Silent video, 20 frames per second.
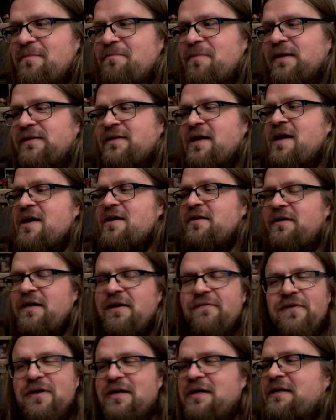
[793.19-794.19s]
but
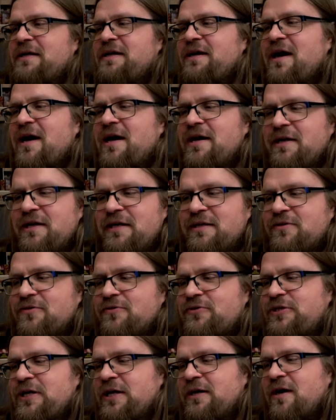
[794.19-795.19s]
definitely I need
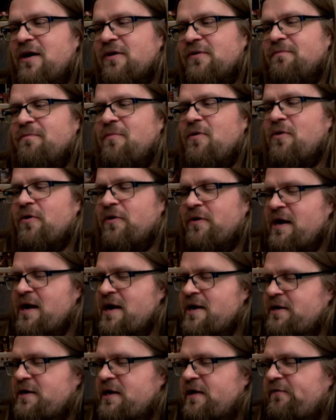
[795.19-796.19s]
to check out more
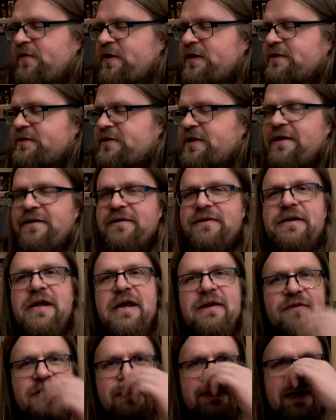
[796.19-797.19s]

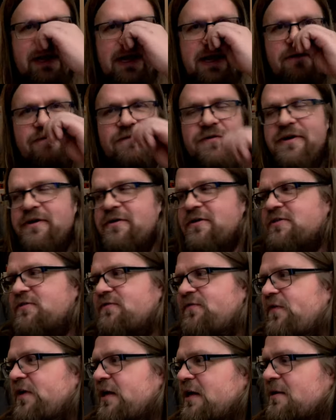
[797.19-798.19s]
David Haeveneren's
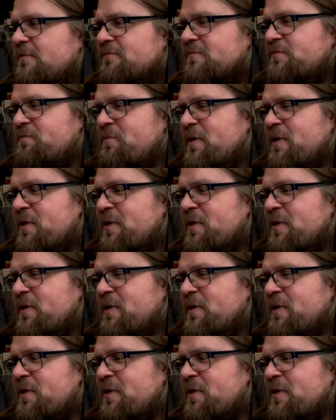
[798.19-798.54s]
films,